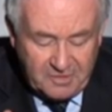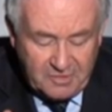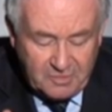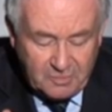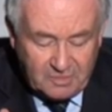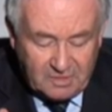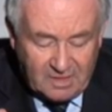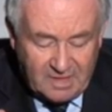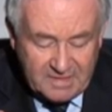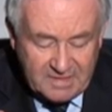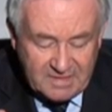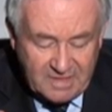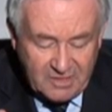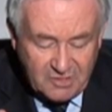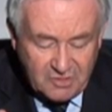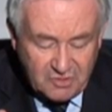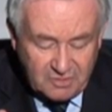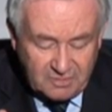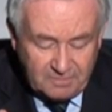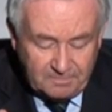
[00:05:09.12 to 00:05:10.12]

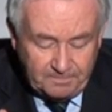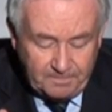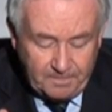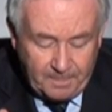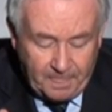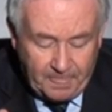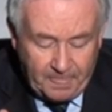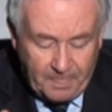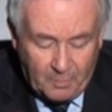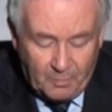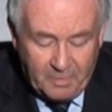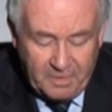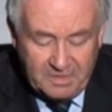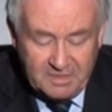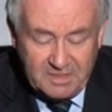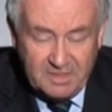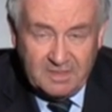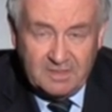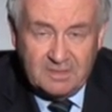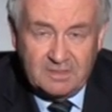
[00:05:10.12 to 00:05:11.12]
utilization, we
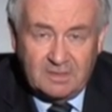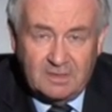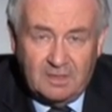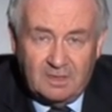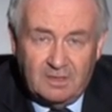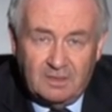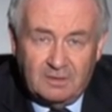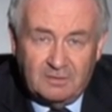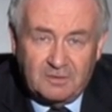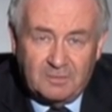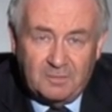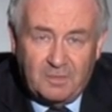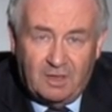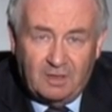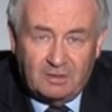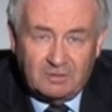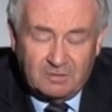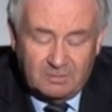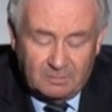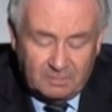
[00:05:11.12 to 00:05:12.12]
did
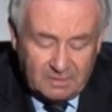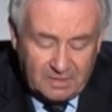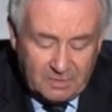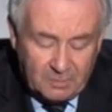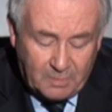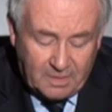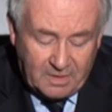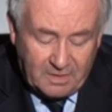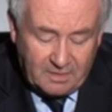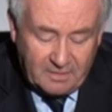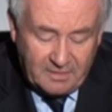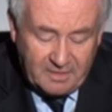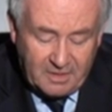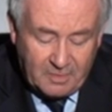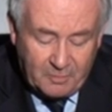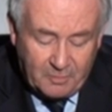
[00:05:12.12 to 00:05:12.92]
remarkably well there.